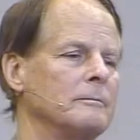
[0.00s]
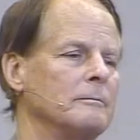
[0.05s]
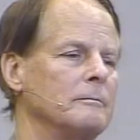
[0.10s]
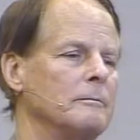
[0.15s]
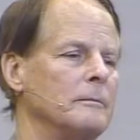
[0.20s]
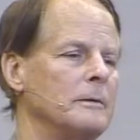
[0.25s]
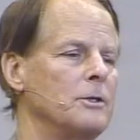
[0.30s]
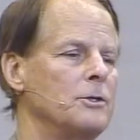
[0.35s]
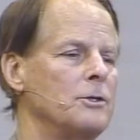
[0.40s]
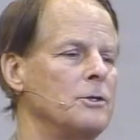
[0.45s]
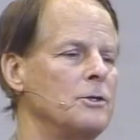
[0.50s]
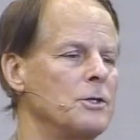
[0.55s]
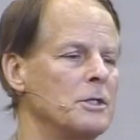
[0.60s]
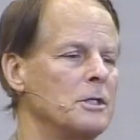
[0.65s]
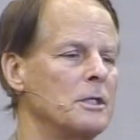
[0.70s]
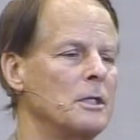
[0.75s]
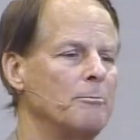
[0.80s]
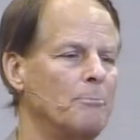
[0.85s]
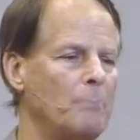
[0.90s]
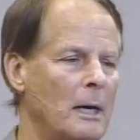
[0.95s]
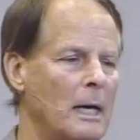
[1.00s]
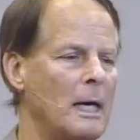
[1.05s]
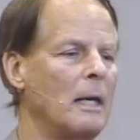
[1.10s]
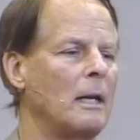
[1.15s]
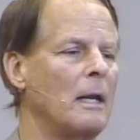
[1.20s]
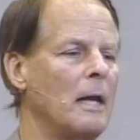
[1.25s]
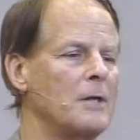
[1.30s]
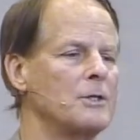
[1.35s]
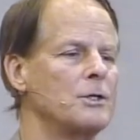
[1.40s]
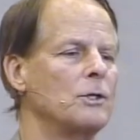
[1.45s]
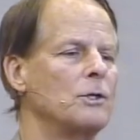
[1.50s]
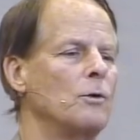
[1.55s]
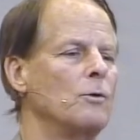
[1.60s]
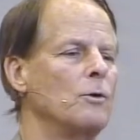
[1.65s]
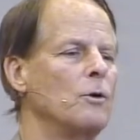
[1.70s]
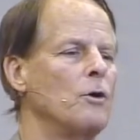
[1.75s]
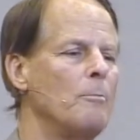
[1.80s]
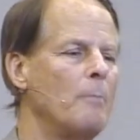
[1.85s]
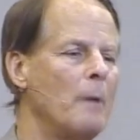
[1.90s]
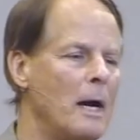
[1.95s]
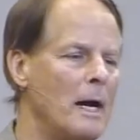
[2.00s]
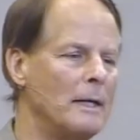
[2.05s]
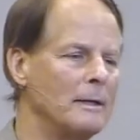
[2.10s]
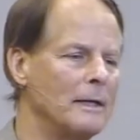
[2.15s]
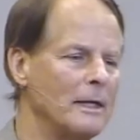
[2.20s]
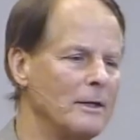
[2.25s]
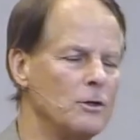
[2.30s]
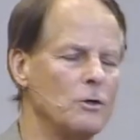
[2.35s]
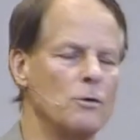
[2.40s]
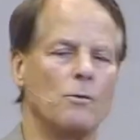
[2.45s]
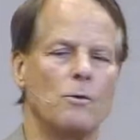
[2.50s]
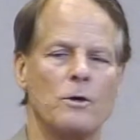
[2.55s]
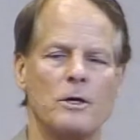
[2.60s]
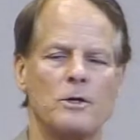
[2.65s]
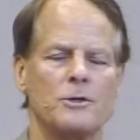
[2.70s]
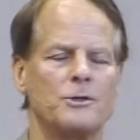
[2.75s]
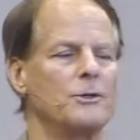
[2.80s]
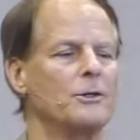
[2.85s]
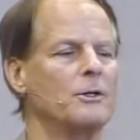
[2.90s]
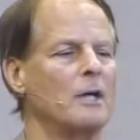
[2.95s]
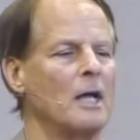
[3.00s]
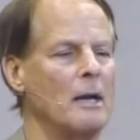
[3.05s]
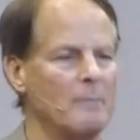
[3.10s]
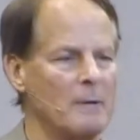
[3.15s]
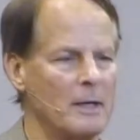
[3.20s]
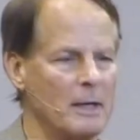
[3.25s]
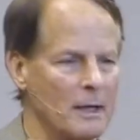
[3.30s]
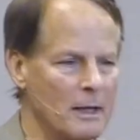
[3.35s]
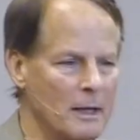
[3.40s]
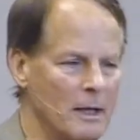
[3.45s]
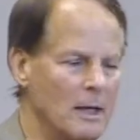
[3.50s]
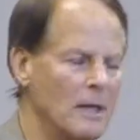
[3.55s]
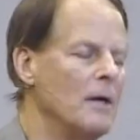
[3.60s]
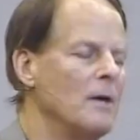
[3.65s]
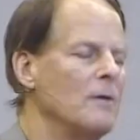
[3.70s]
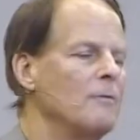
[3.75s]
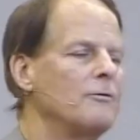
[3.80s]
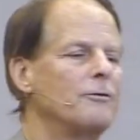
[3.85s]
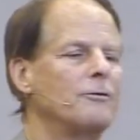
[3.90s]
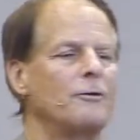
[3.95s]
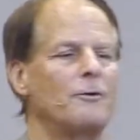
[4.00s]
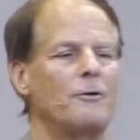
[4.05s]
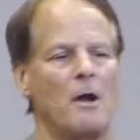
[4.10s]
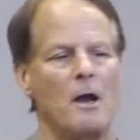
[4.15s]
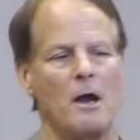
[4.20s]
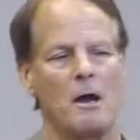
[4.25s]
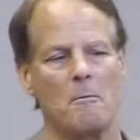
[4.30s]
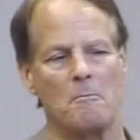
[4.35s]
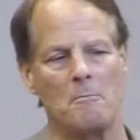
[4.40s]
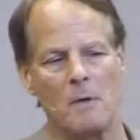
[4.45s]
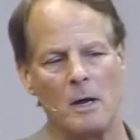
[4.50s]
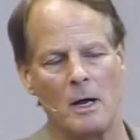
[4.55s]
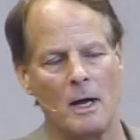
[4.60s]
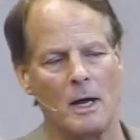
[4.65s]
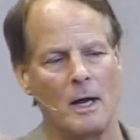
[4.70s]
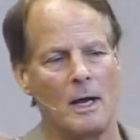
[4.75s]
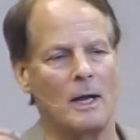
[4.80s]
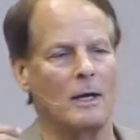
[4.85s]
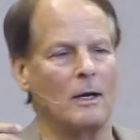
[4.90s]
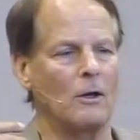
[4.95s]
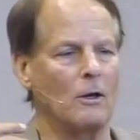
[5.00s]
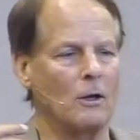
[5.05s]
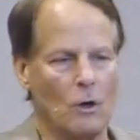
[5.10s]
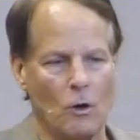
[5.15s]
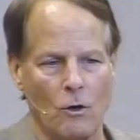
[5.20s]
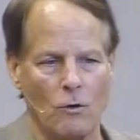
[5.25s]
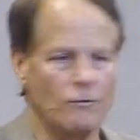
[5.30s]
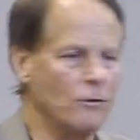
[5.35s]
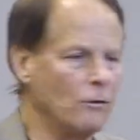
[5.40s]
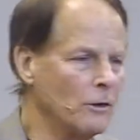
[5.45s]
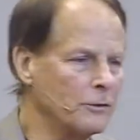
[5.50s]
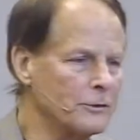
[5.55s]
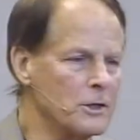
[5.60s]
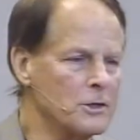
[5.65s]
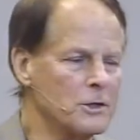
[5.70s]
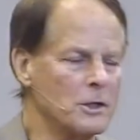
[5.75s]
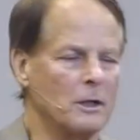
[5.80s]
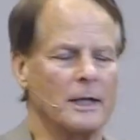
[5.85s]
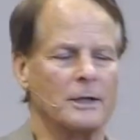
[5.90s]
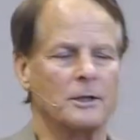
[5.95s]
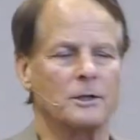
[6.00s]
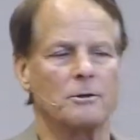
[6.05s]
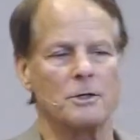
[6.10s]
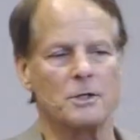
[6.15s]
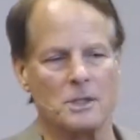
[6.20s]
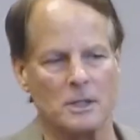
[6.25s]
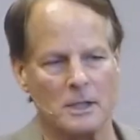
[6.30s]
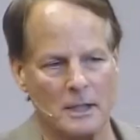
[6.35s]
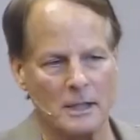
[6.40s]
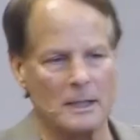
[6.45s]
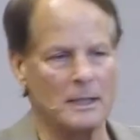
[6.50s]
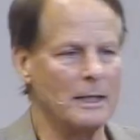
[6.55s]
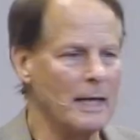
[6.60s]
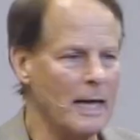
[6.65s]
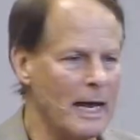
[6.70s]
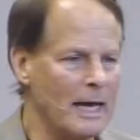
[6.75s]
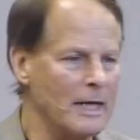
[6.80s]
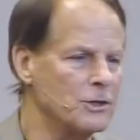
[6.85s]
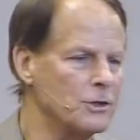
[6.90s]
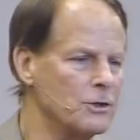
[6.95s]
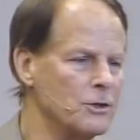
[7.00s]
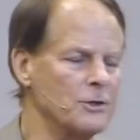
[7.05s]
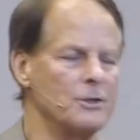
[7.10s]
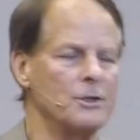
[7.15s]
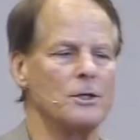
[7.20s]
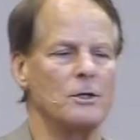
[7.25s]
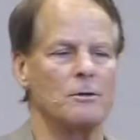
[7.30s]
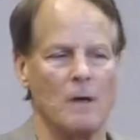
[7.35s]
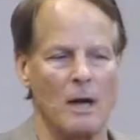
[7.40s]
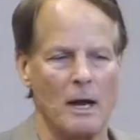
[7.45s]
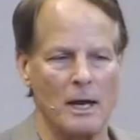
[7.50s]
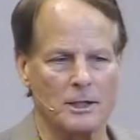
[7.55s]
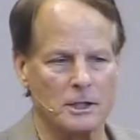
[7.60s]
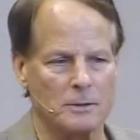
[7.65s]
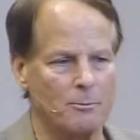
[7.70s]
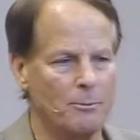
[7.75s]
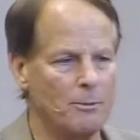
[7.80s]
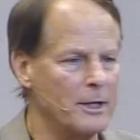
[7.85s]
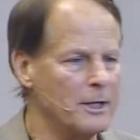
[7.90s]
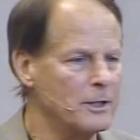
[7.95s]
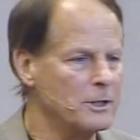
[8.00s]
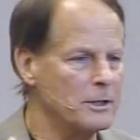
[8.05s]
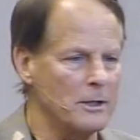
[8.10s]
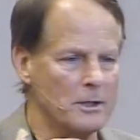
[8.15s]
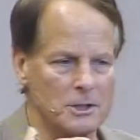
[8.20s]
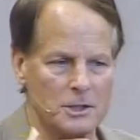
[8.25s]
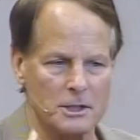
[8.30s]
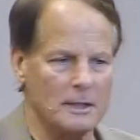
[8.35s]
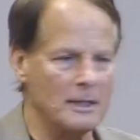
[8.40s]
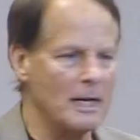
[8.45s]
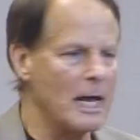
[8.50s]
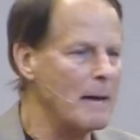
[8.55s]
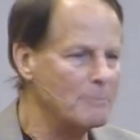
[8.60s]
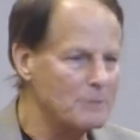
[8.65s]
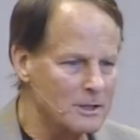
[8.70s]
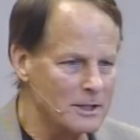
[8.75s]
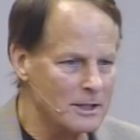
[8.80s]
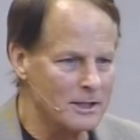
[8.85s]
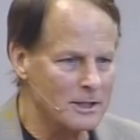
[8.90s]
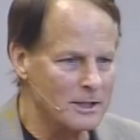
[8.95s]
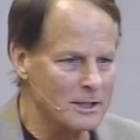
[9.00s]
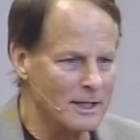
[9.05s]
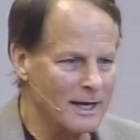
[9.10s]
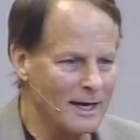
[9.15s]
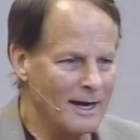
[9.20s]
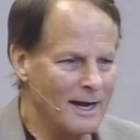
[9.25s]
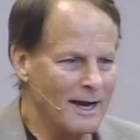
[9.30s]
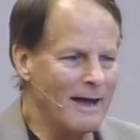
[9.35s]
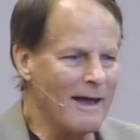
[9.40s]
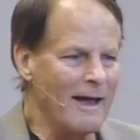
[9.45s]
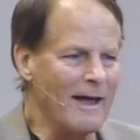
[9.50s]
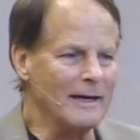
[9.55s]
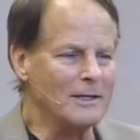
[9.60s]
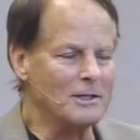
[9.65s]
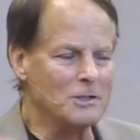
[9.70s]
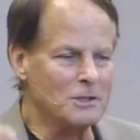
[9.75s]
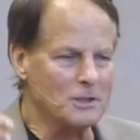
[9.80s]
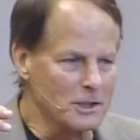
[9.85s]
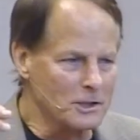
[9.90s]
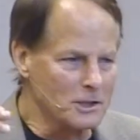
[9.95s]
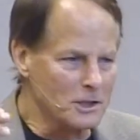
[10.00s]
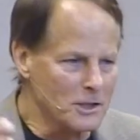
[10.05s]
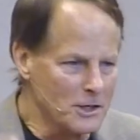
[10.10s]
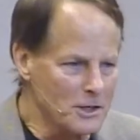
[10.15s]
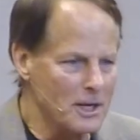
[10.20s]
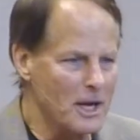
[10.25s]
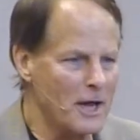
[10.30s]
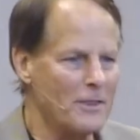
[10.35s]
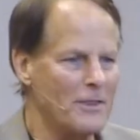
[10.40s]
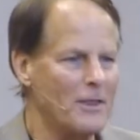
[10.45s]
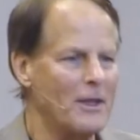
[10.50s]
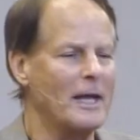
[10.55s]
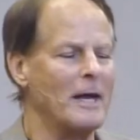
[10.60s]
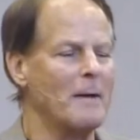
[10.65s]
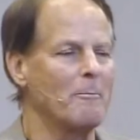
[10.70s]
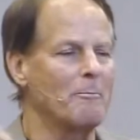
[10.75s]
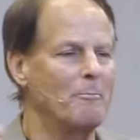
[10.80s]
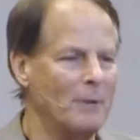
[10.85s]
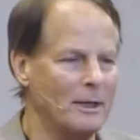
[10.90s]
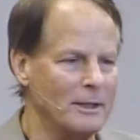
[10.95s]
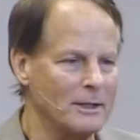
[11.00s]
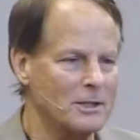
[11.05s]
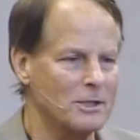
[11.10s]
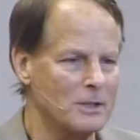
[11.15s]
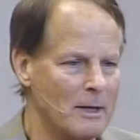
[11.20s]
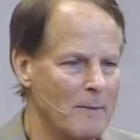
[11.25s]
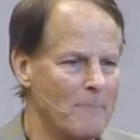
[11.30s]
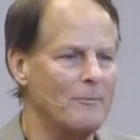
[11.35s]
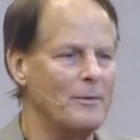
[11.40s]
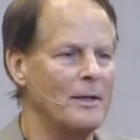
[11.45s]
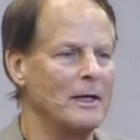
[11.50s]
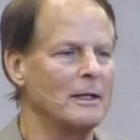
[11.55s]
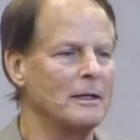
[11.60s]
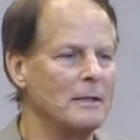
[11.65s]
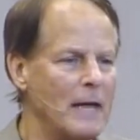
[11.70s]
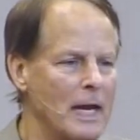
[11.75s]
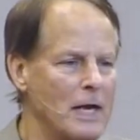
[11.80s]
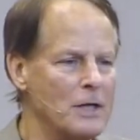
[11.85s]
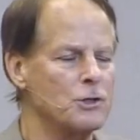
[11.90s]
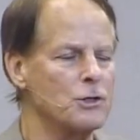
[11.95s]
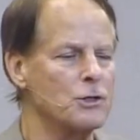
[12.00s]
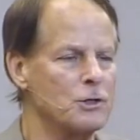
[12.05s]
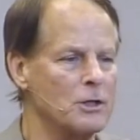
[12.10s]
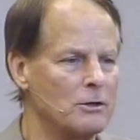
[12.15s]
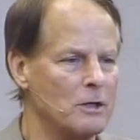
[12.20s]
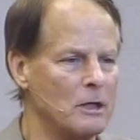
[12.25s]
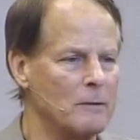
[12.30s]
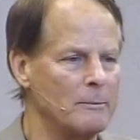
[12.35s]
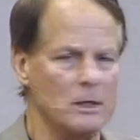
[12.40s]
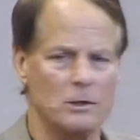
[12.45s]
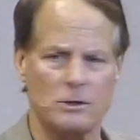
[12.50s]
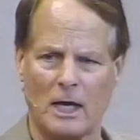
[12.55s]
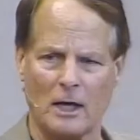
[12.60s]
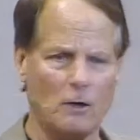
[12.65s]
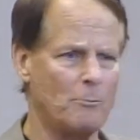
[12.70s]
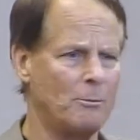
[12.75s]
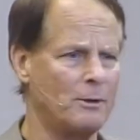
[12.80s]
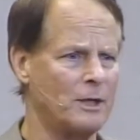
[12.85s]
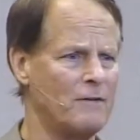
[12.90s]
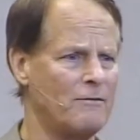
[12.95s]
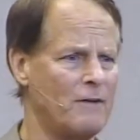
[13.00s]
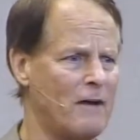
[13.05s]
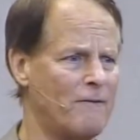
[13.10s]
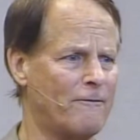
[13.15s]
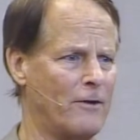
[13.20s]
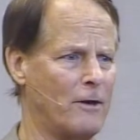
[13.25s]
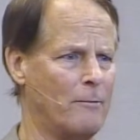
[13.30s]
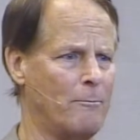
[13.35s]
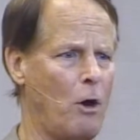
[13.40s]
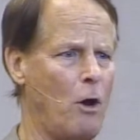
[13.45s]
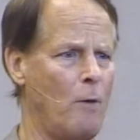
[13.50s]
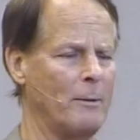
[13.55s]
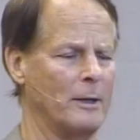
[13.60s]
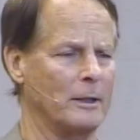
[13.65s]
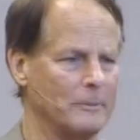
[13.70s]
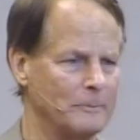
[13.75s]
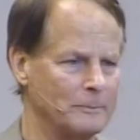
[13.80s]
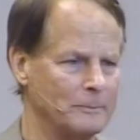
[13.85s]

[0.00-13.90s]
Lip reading: That you're just a biological robot and your words are coming from low voltage electricity as your neurons bridge their synapses and it's just nothing but something nature determined. He goes, I don't believe that for a moment.